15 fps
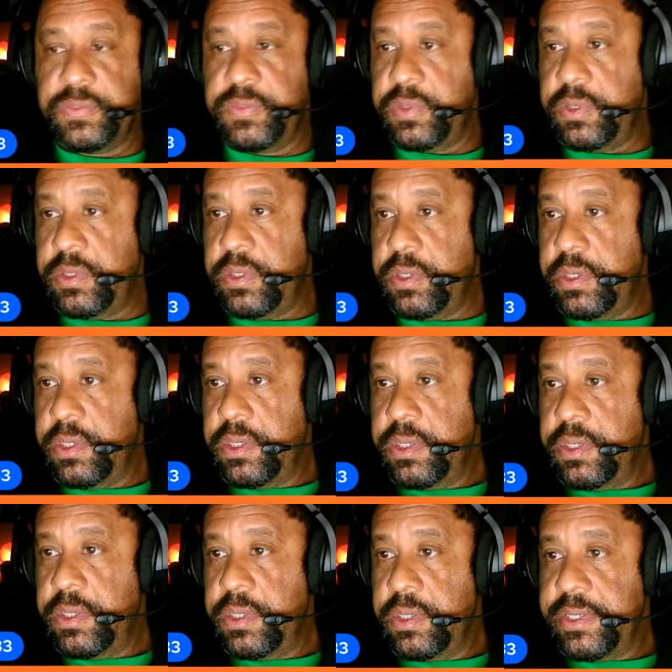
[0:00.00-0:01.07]
get to
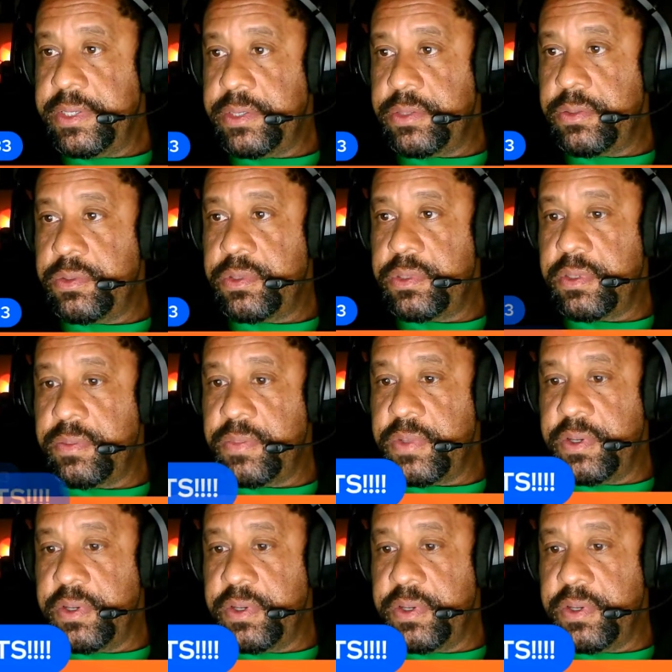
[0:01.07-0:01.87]
some of the